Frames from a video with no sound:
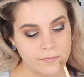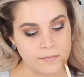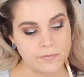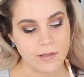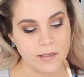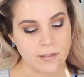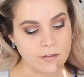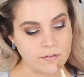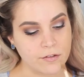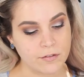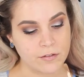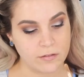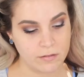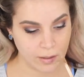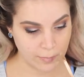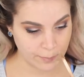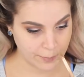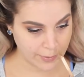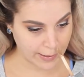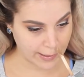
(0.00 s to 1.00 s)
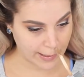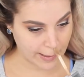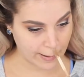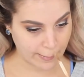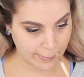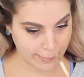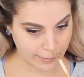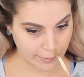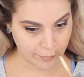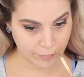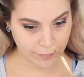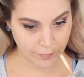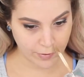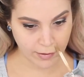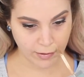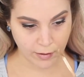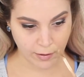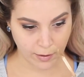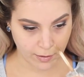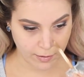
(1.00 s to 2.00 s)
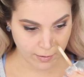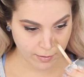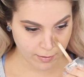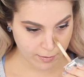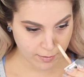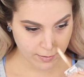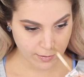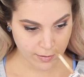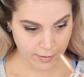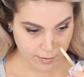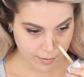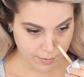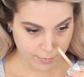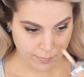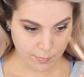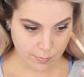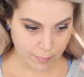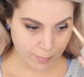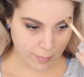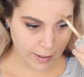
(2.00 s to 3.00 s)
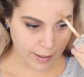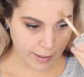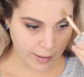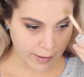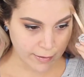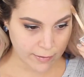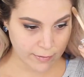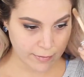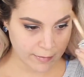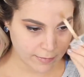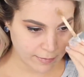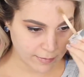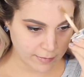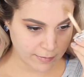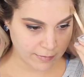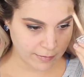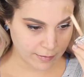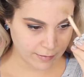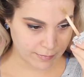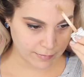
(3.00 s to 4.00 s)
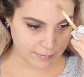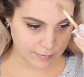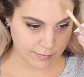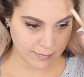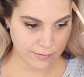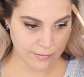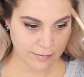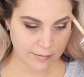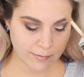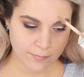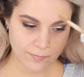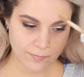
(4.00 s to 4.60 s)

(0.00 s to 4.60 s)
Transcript: like just dumping it out on your finger, but it does